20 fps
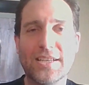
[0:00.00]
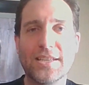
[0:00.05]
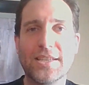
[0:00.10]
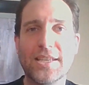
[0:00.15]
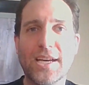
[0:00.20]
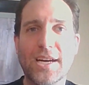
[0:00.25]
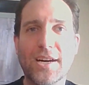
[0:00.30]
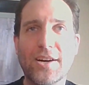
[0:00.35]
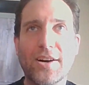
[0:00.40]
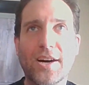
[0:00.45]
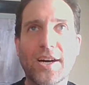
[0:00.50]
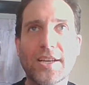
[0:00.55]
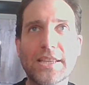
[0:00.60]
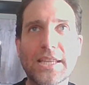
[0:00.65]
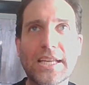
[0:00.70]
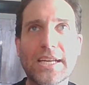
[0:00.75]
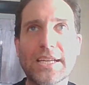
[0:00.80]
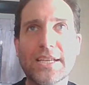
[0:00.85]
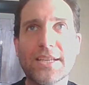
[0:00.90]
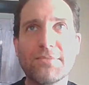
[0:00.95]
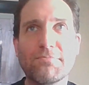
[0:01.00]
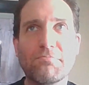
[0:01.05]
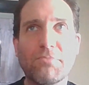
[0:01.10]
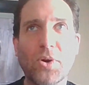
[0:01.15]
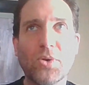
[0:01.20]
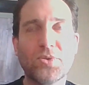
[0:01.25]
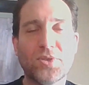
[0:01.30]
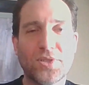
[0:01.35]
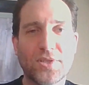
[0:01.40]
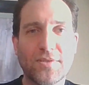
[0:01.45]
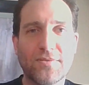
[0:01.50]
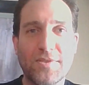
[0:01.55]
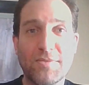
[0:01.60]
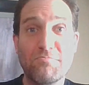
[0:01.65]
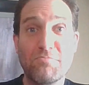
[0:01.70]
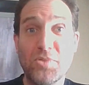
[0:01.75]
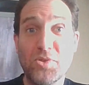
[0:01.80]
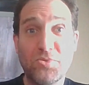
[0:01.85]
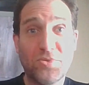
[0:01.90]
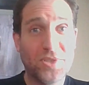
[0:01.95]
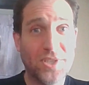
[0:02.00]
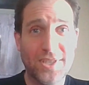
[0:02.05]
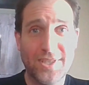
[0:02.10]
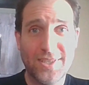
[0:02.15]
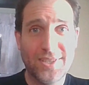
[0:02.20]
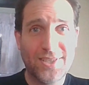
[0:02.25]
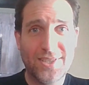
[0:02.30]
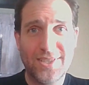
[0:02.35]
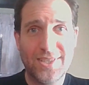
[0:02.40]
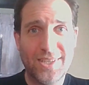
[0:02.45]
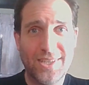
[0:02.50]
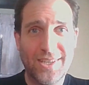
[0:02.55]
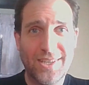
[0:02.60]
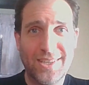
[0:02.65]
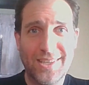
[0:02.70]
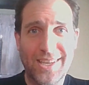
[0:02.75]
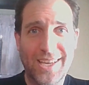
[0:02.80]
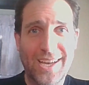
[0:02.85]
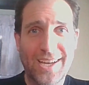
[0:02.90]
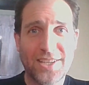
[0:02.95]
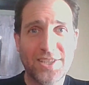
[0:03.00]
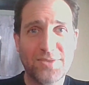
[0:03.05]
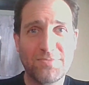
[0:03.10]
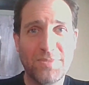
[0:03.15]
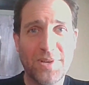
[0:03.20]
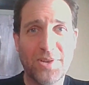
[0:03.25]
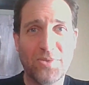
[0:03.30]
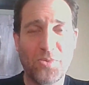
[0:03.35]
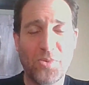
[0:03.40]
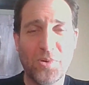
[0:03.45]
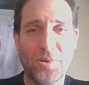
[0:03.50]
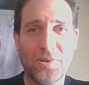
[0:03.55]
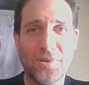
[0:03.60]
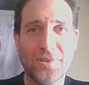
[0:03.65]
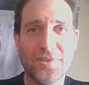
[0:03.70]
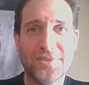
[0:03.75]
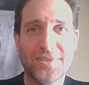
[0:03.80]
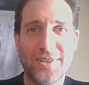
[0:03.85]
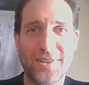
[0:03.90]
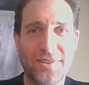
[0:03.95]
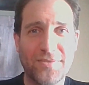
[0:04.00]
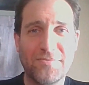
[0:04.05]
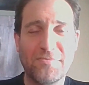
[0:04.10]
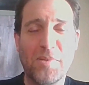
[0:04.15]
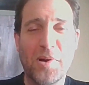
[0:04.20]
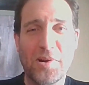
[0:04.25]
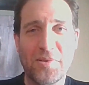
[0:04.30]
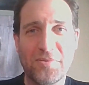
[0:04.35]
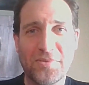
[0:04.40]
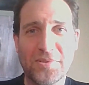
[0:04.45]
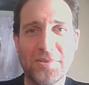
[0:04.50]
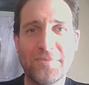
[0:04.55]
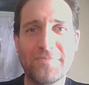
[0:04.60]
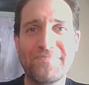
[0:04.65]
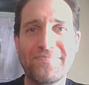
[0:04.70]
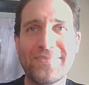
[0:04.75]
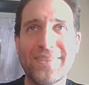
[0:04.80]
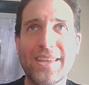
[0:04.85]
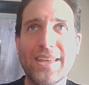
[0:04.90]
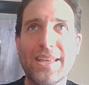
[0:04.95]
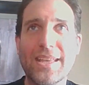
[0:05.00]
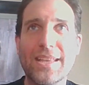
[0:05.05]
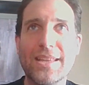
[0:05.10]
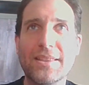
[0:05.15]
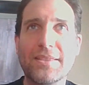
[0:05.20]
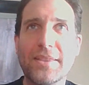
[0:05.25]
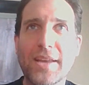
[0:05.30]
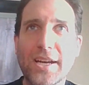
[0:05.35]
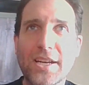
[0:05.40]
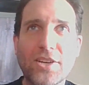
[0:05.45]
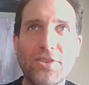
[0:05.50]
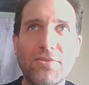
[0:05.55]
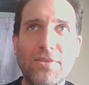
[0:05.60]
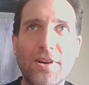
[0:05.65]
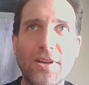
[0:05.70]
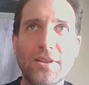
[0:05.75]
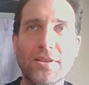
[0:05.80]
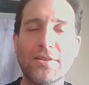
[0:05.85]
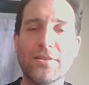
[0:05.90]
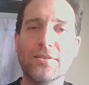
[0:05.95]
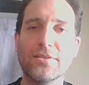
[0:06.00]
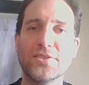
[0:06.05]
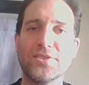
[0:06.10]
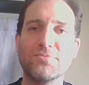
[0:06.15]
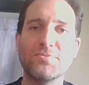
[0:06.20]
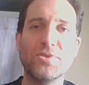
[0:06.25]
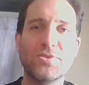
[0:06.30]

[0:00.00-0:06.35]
Now, unlike most of the mutants in the X-Men world of Marvel, Nightcrawler's